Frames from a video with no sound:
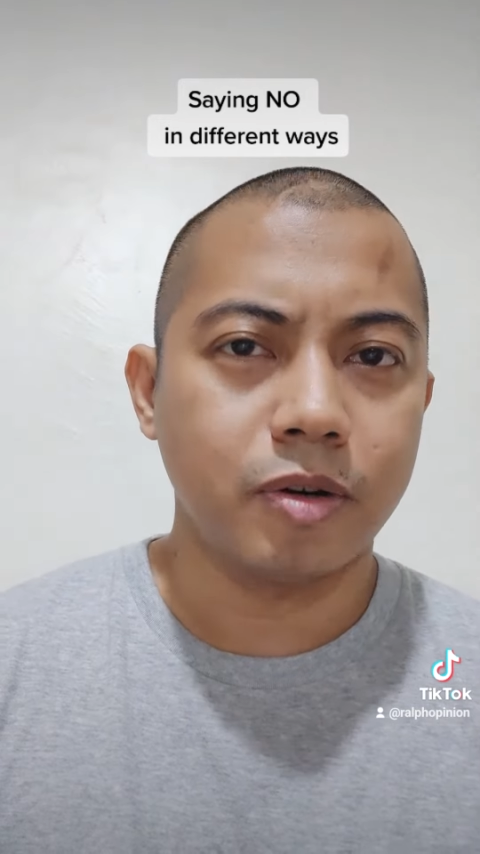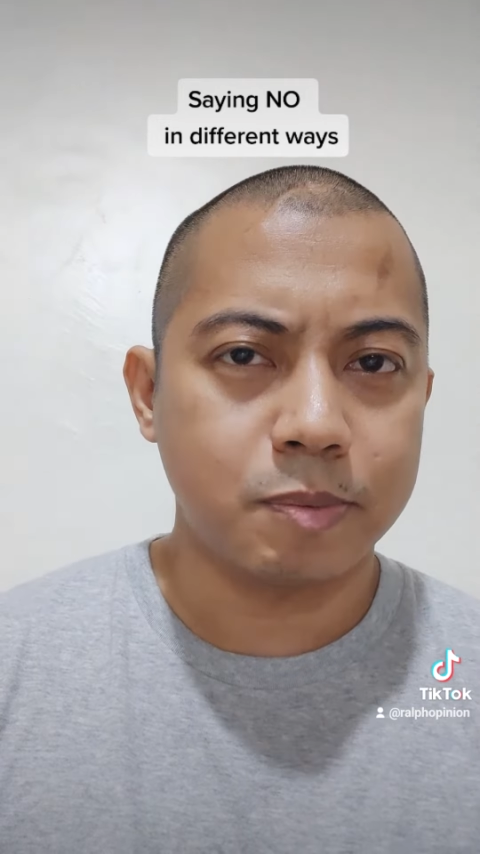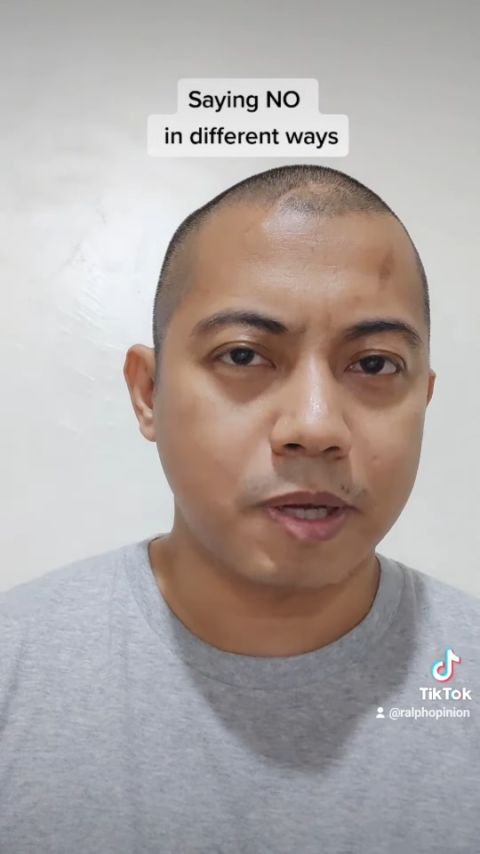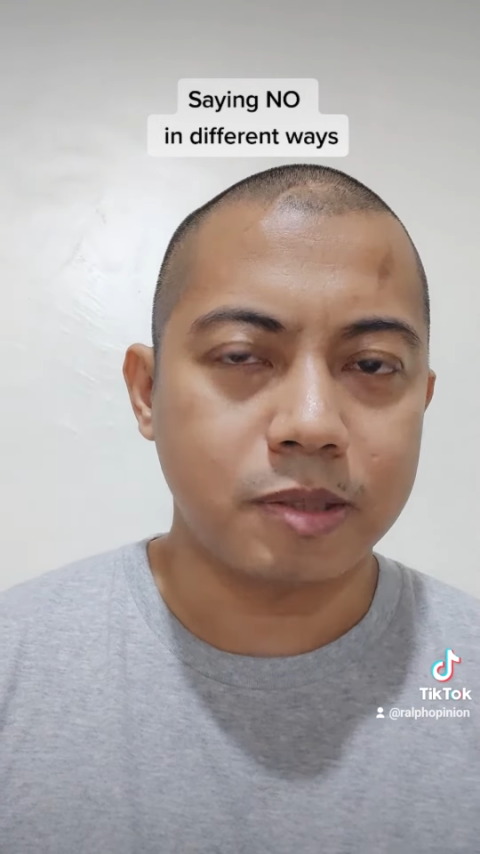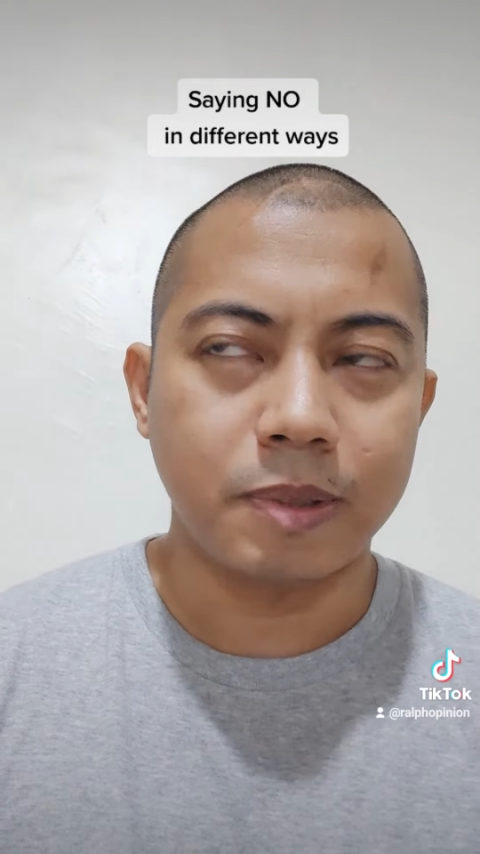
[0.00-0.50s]

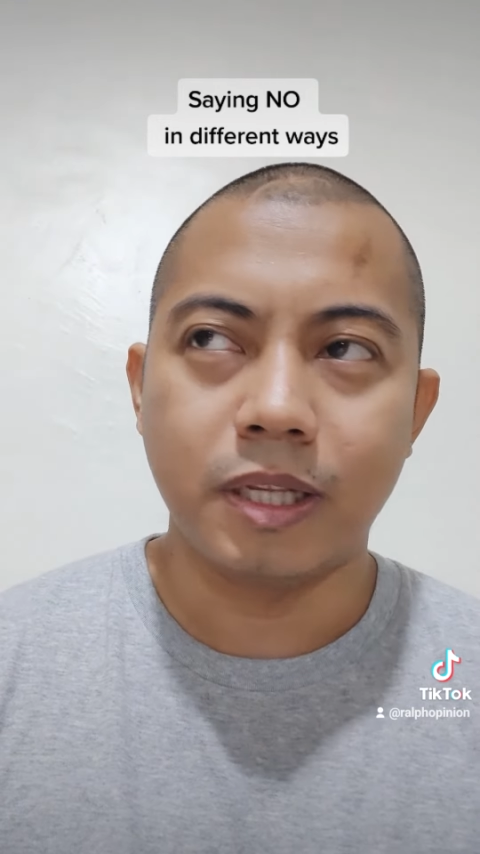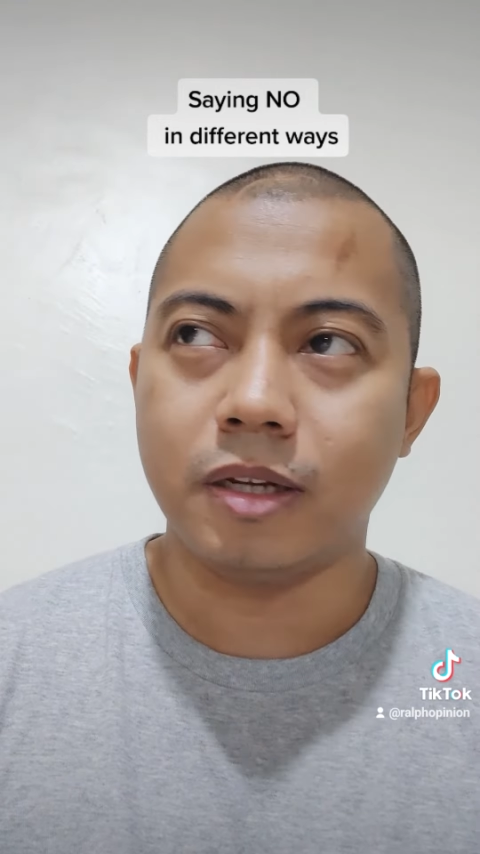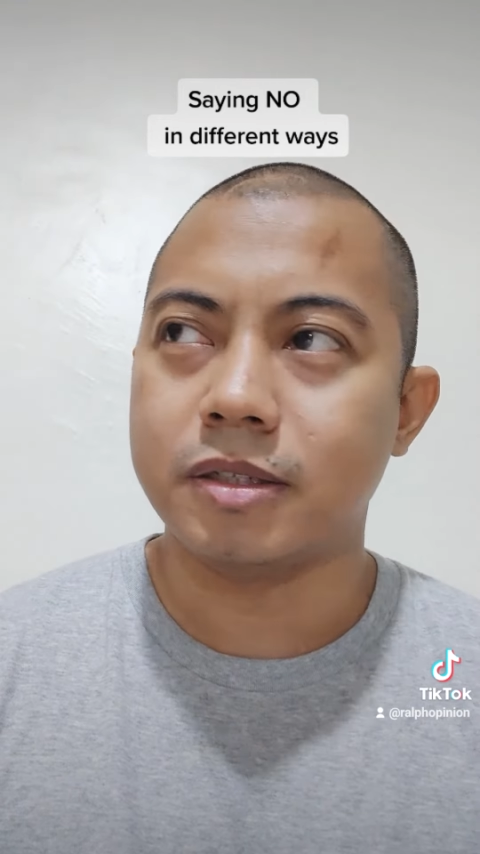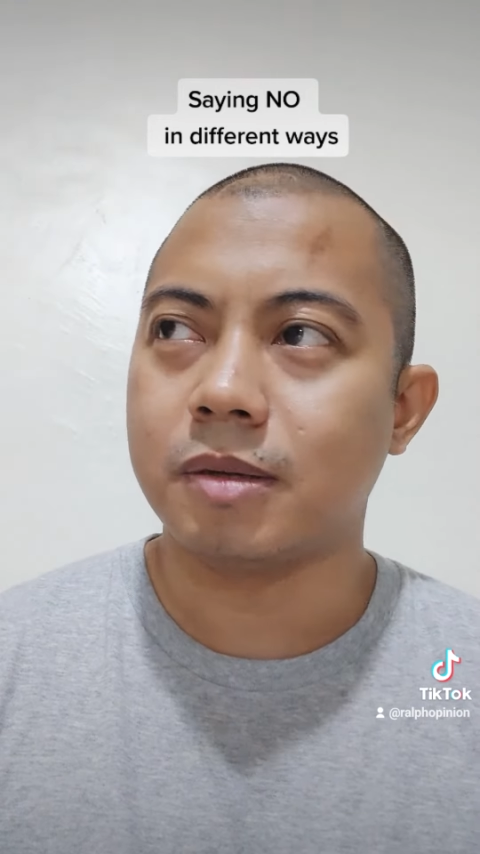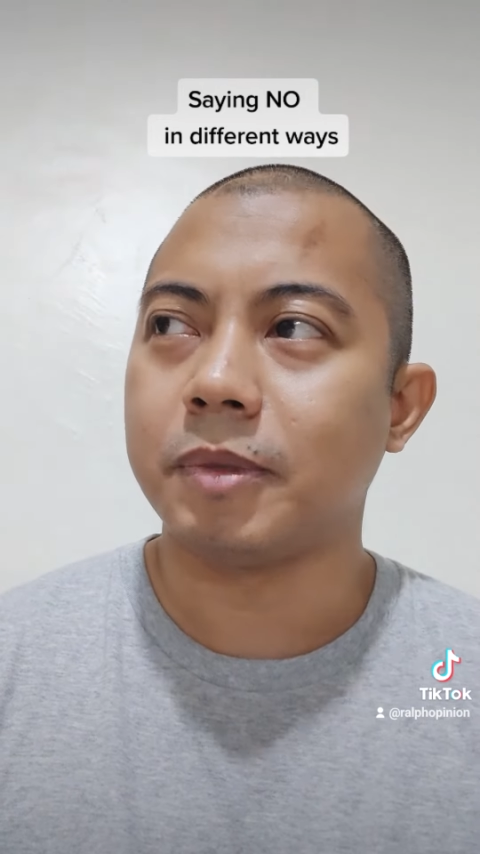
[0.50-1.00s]

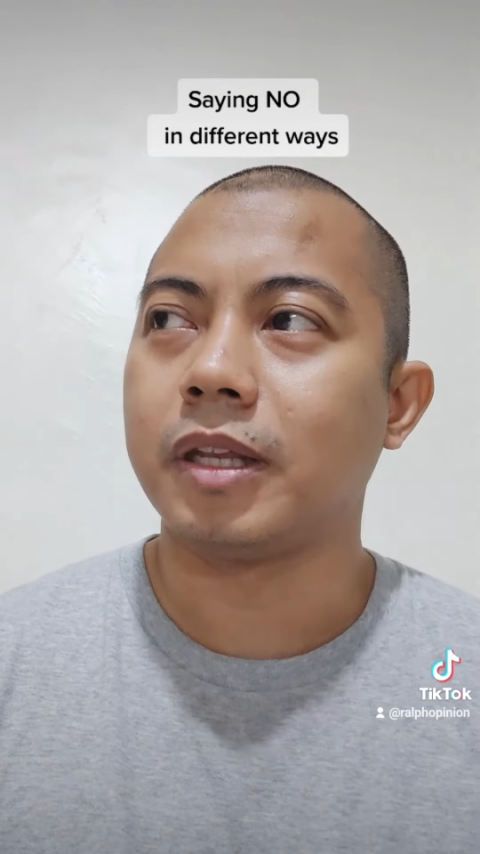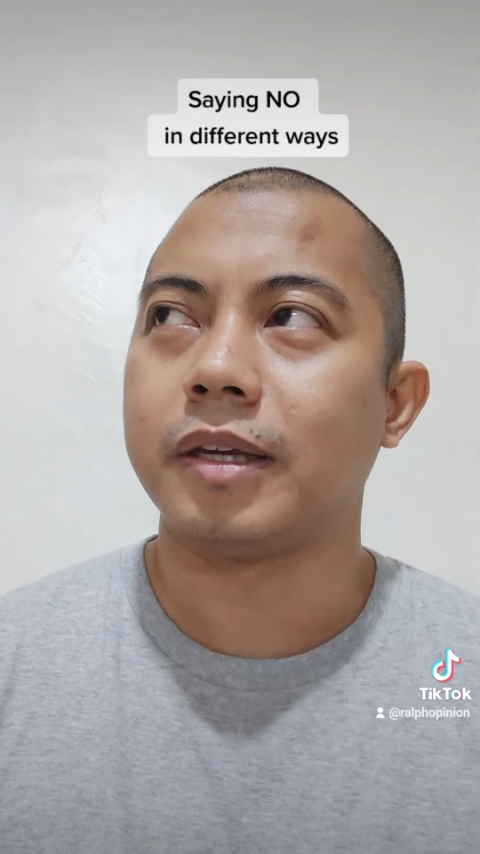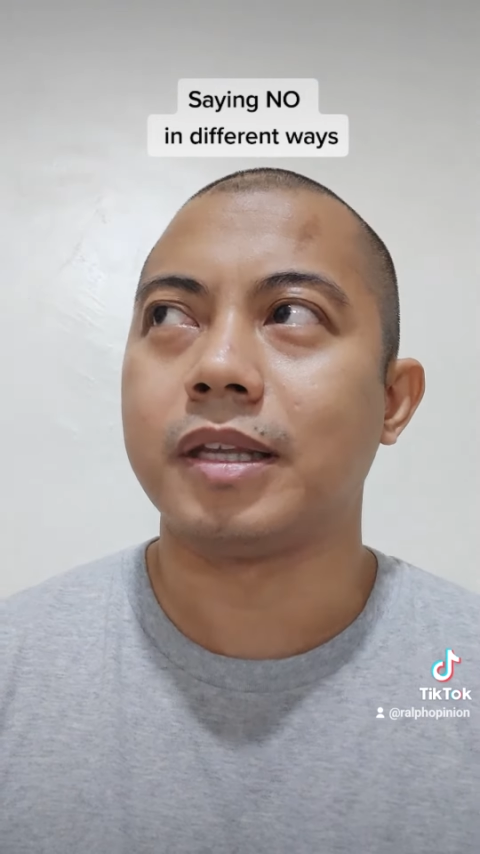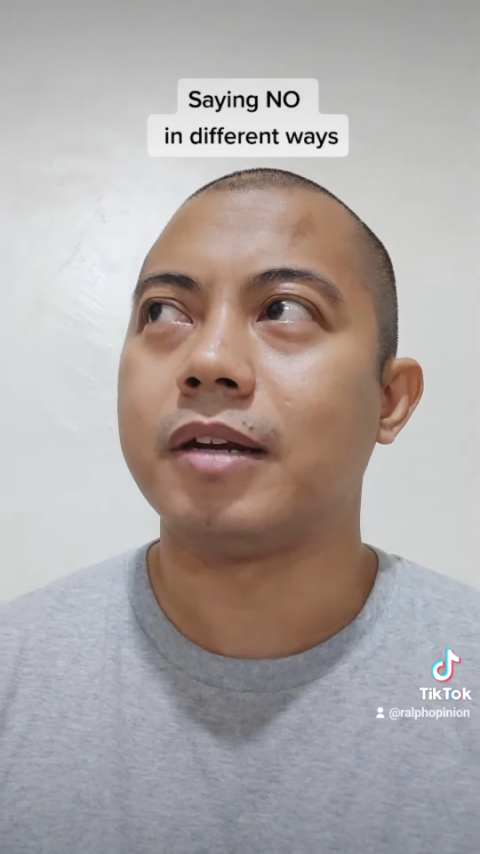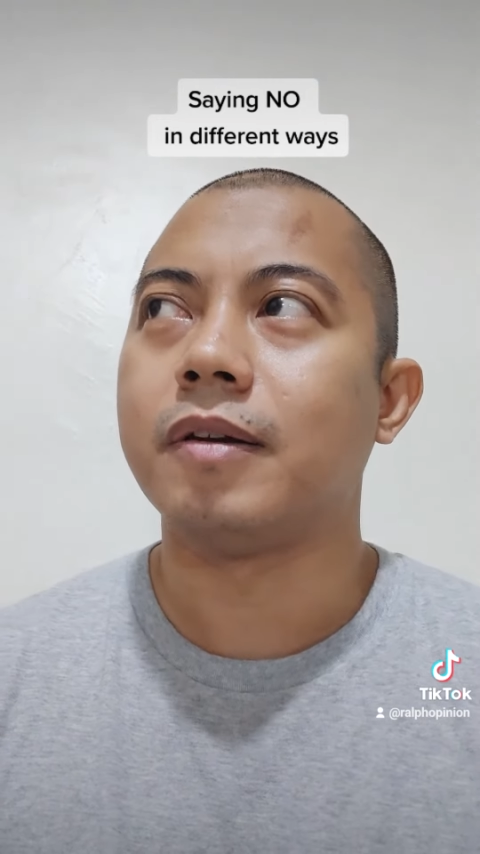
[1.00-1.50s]
responsibility or something
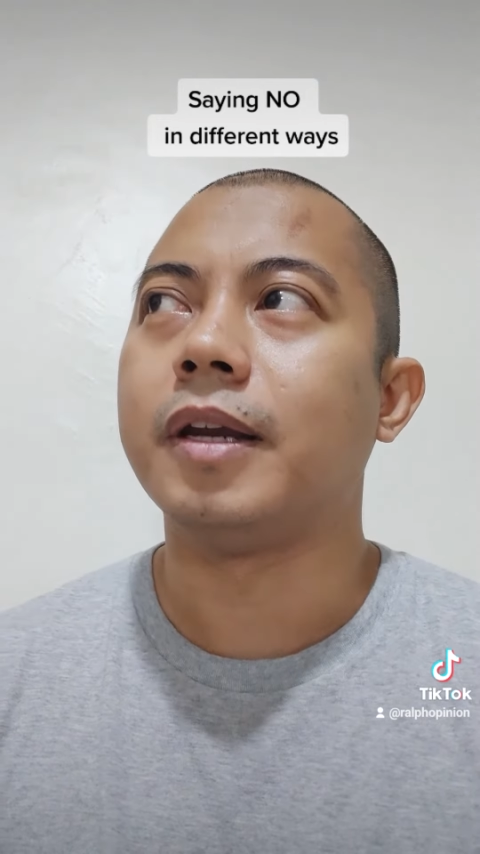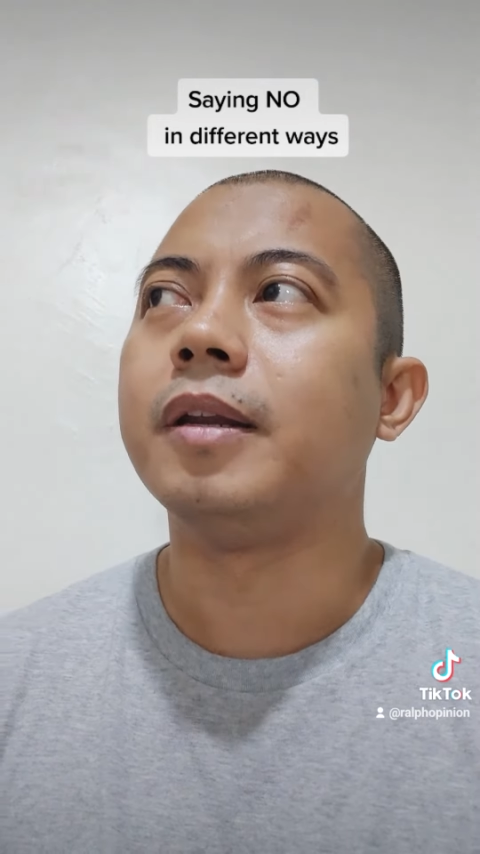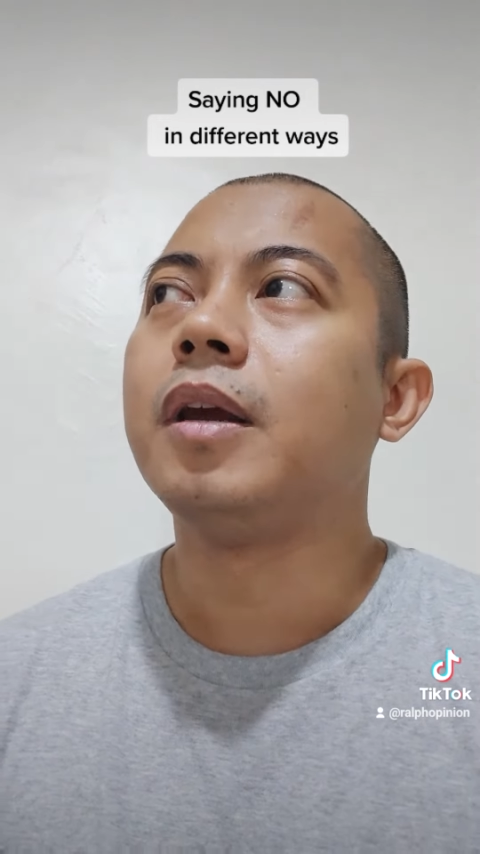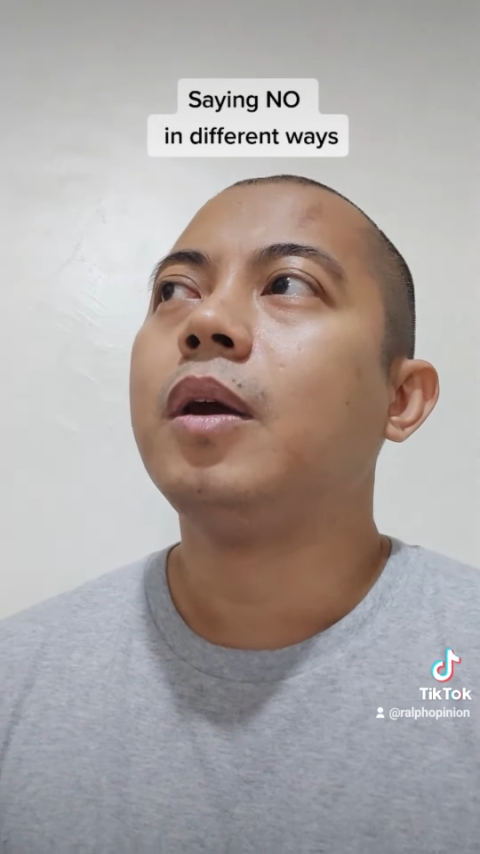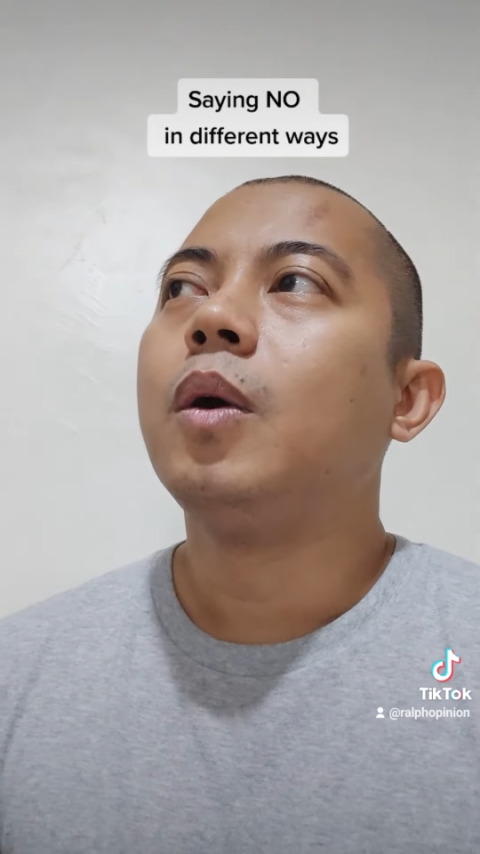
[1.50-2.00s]
like that, right?